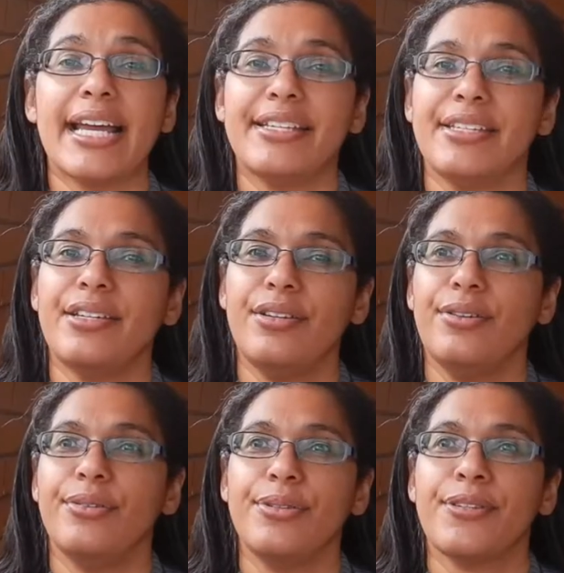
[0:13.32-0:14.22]
I did
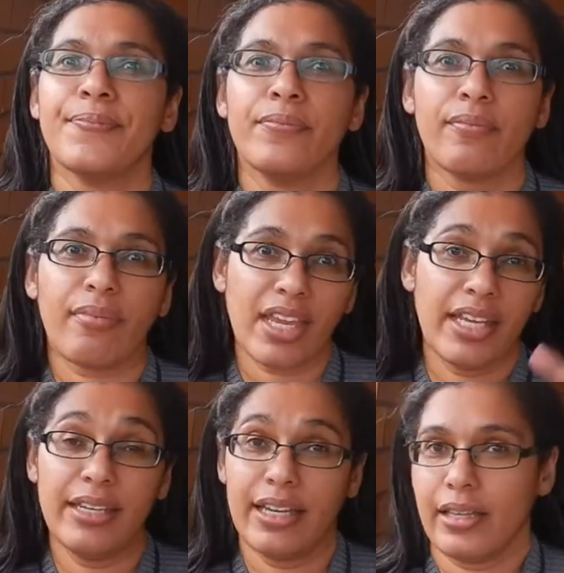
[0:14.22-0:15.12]
use
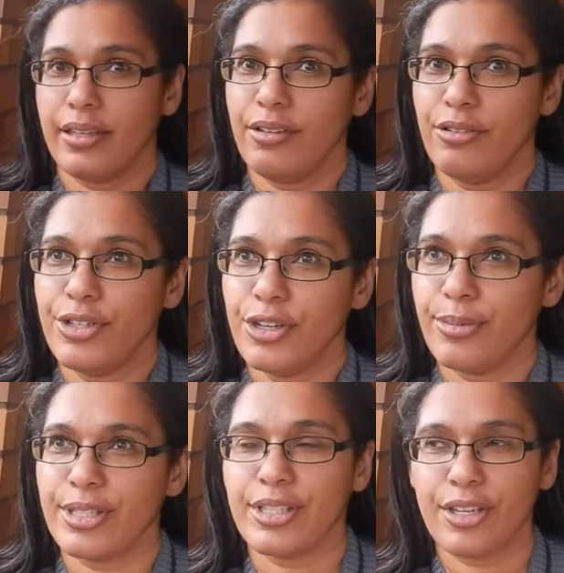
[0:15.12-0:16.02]
another
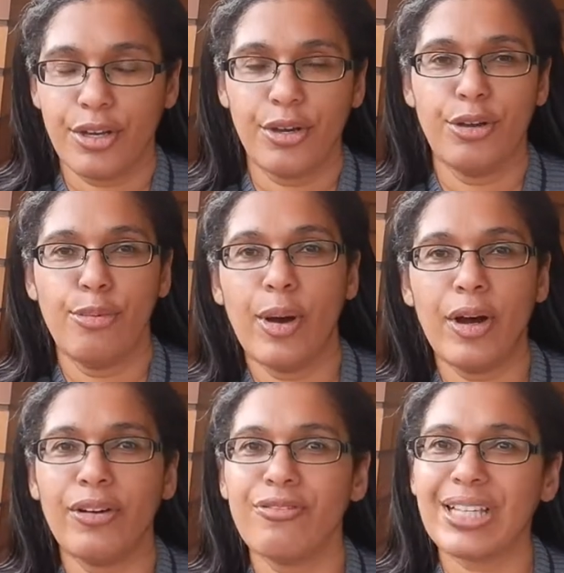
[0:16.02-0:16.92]
YouTuber's
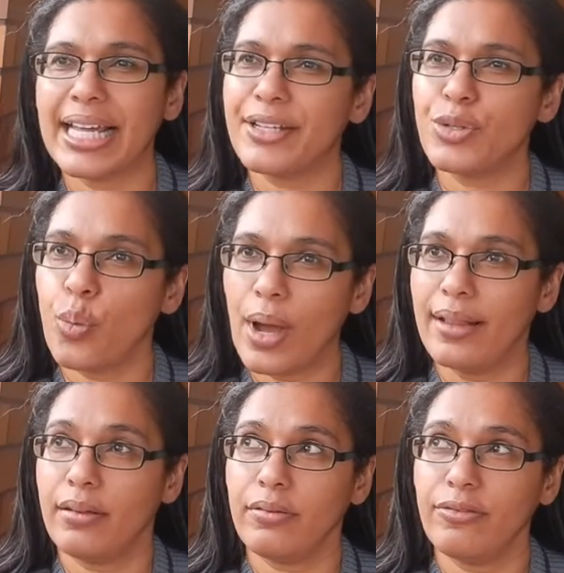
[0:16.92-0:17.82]
coupon for like
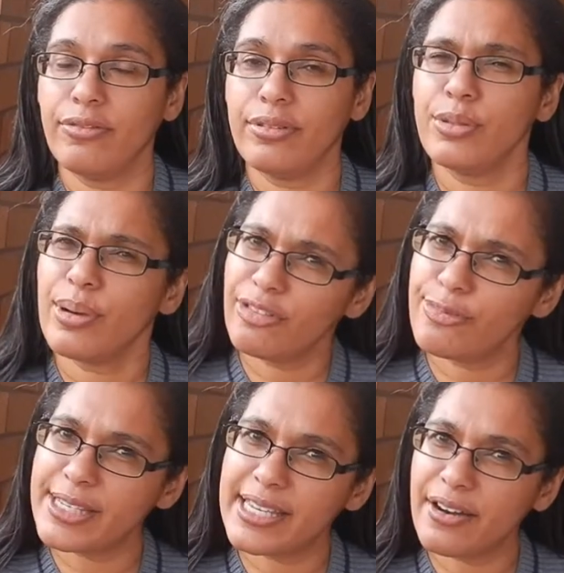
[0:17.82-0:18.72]

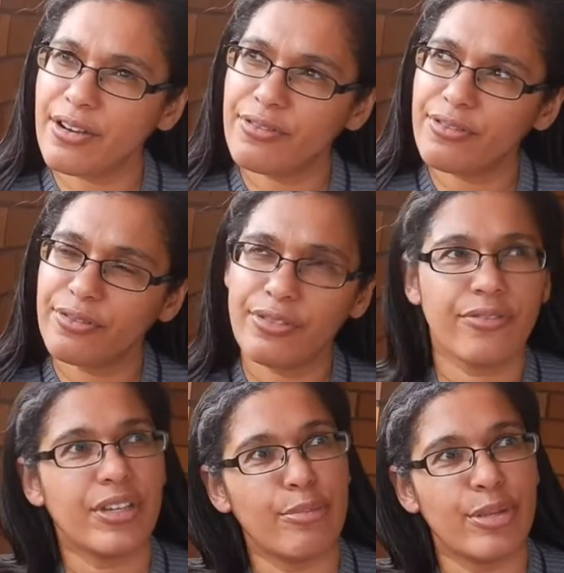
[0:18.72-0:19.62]
12% off?
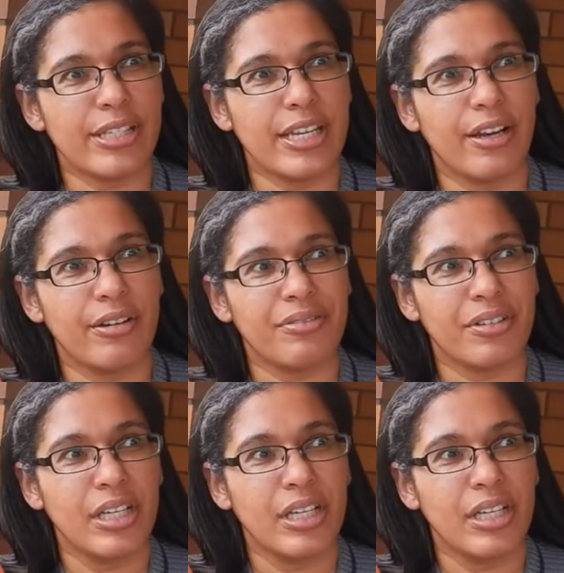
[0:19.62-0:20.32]
15% off.